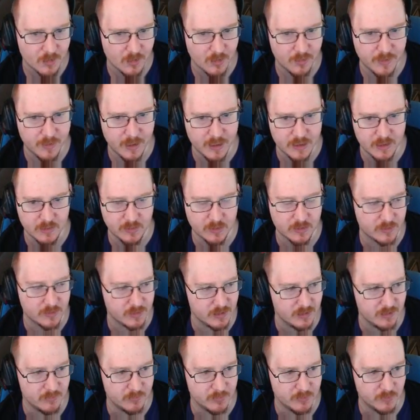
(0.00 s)
then you can
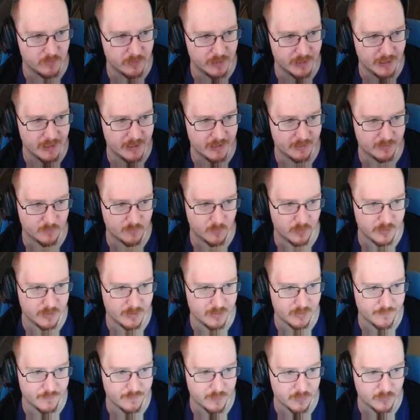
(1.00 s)
see them doing it, and it's quite
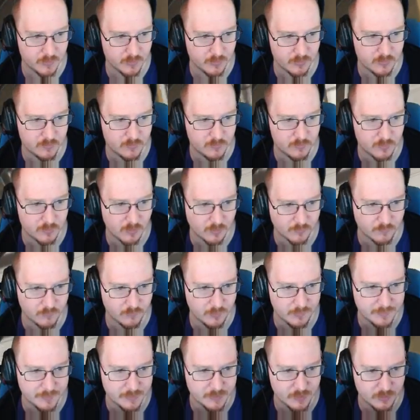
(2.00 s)
easy for you to just
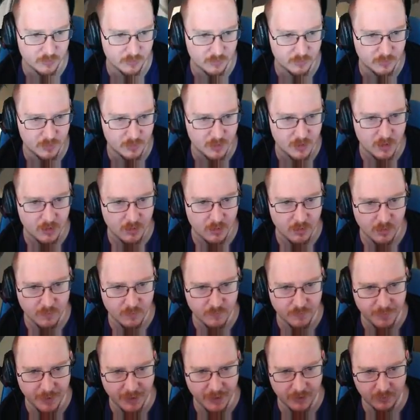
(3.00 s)
reposition
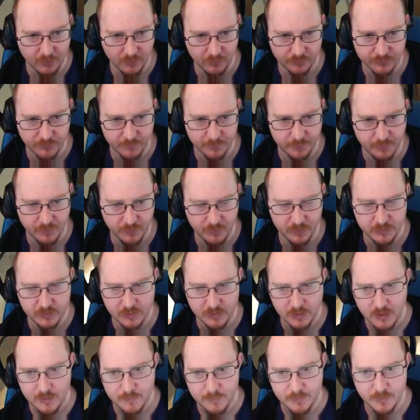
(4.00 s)
over back onto the point.
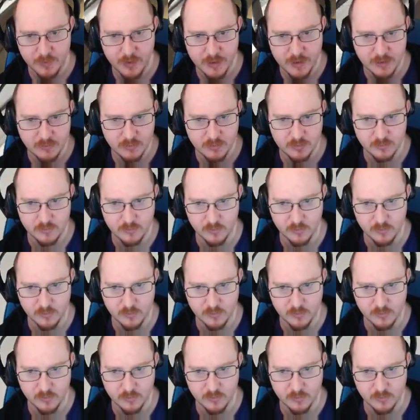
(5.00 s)
But then you can